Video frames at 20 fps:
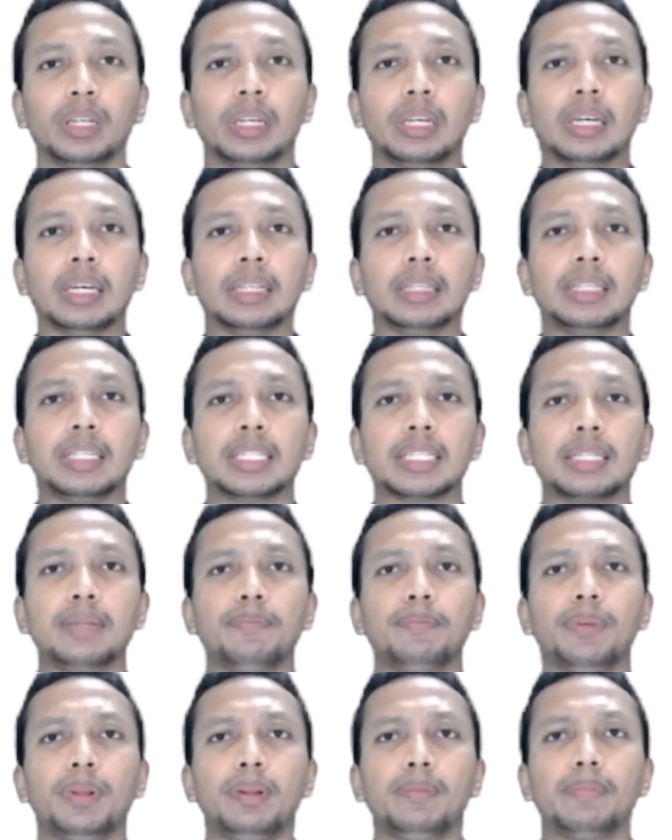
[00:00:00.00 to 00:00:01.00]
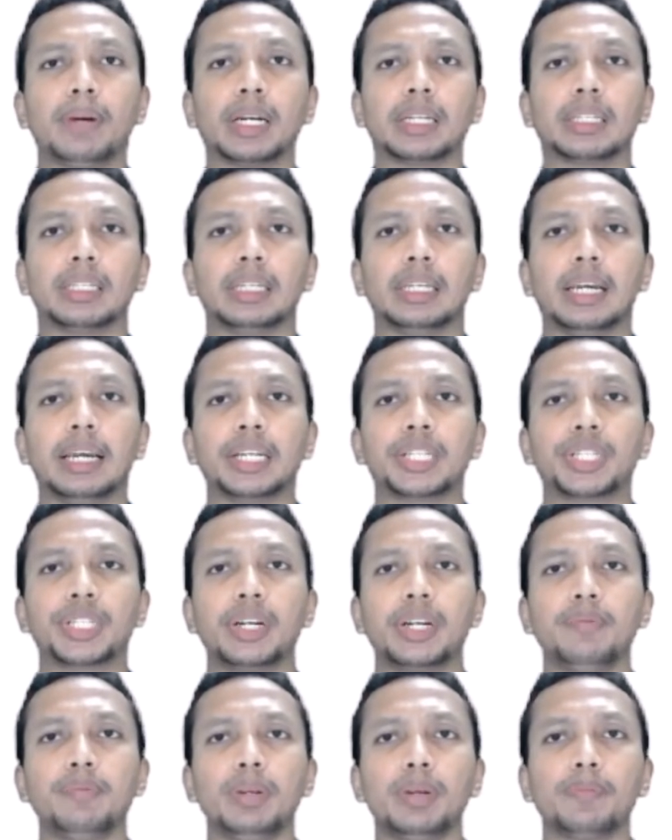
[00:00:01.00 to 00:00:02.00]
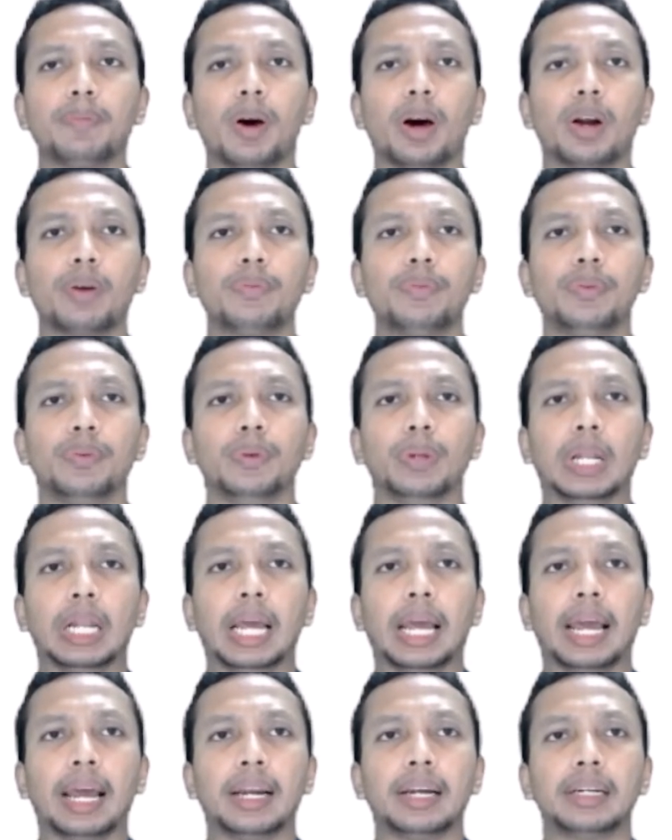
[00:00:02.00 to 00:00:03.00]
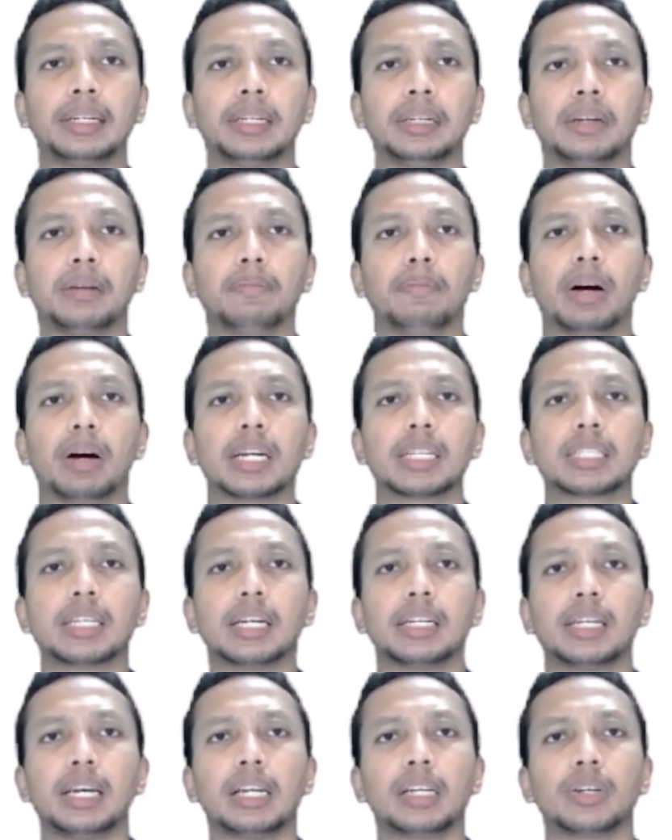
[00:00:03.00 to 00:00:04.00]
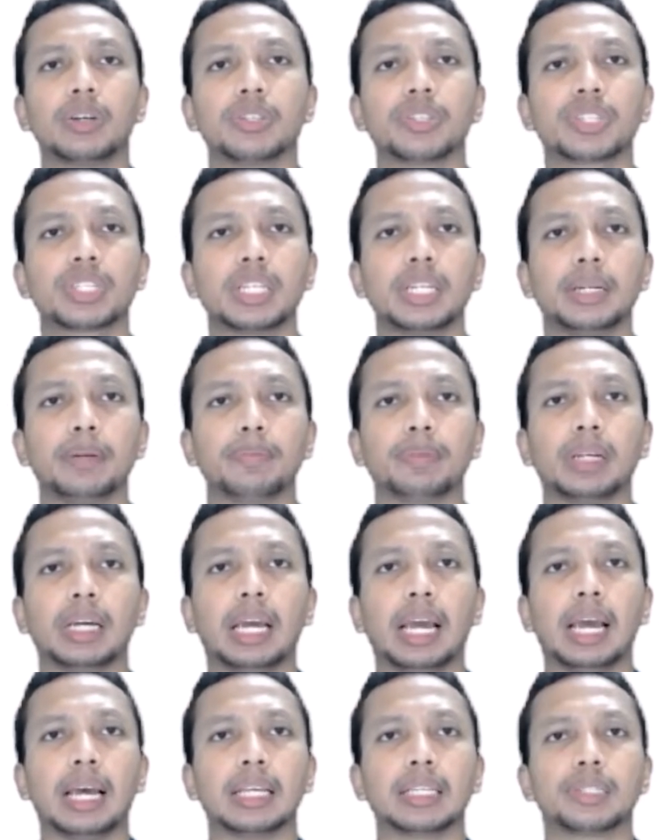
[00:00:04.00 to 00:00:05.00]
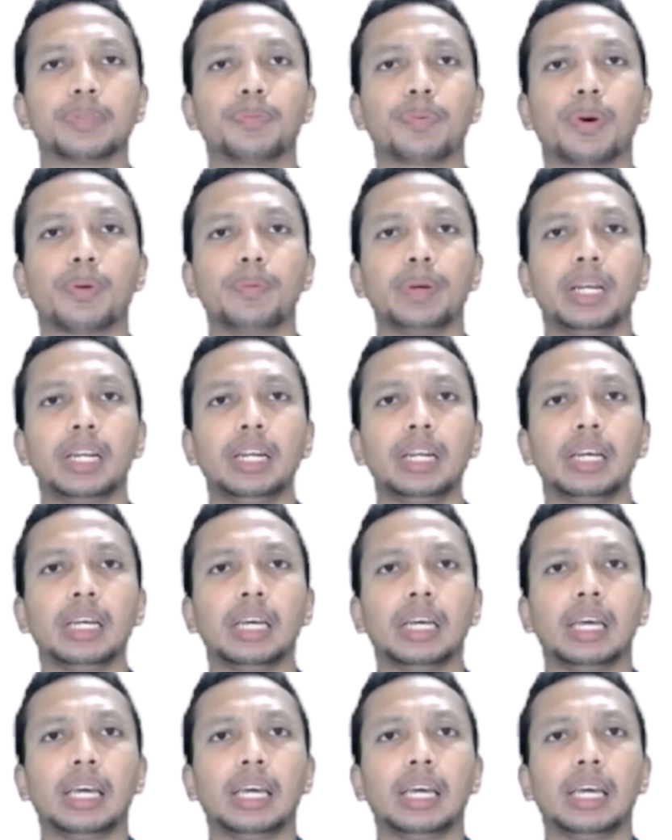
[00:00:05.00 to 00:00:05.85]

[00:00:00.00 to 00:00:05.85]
This simple but extremely powerful and versatile concept has proven